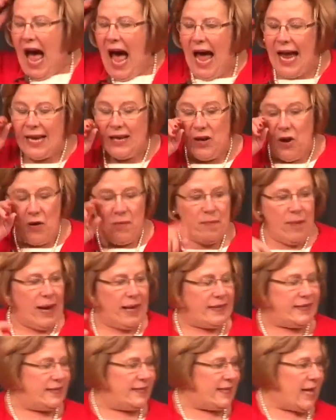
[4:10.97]
I know
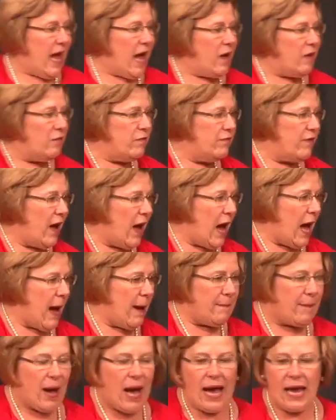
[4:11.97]
myself,
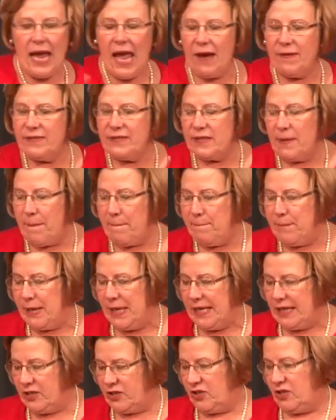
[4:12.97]
I have some
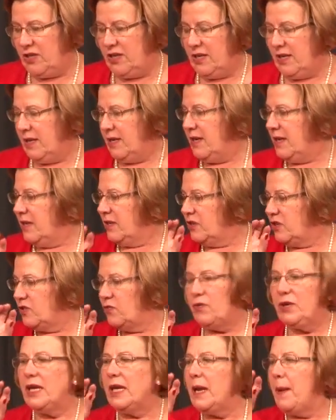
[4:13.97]
beech
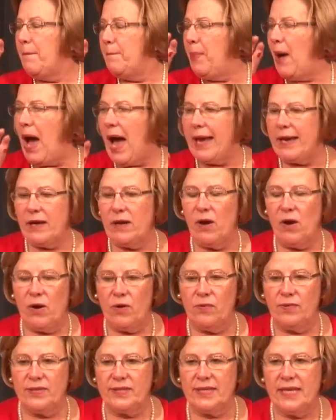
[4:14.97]
tree pine
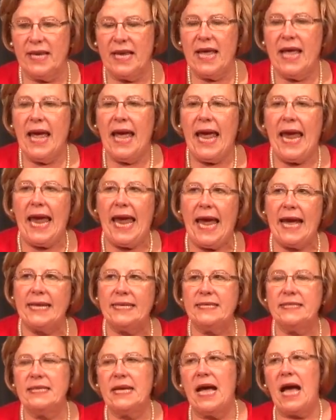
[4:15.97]
cones.
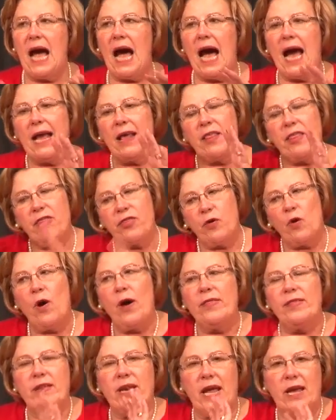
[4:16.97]
And I
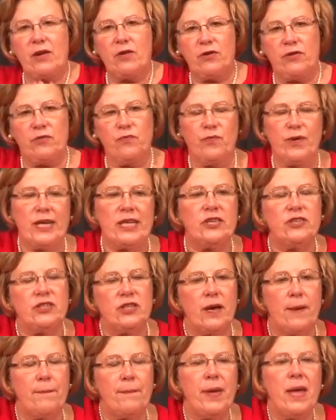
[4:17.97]
thought that I could reach
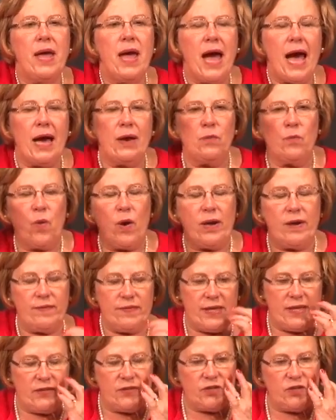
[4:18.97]
them on one of
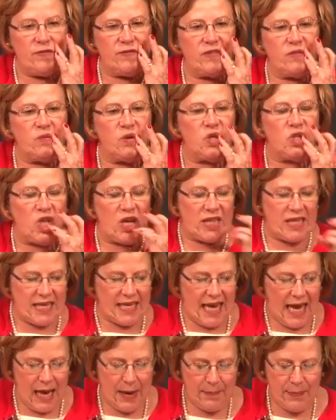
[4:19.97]
these service roads on the
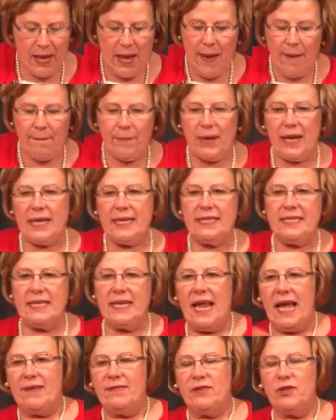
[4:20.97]
Cape, but I
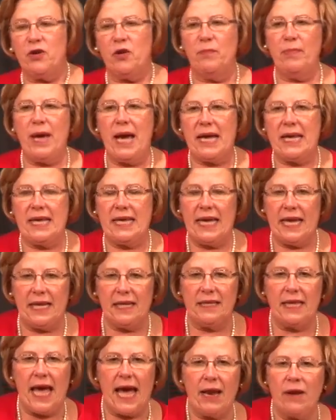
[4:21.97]
did have to go back and get
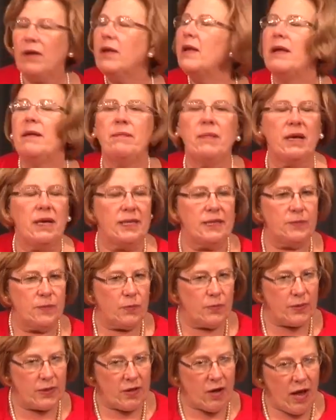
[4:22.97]
a ladder. My
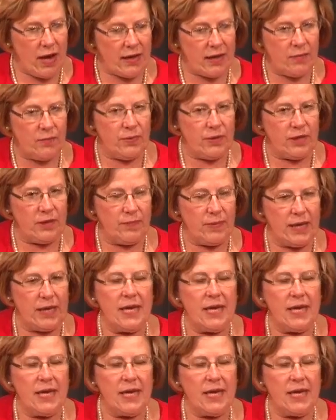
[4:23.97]
husband would not come with me.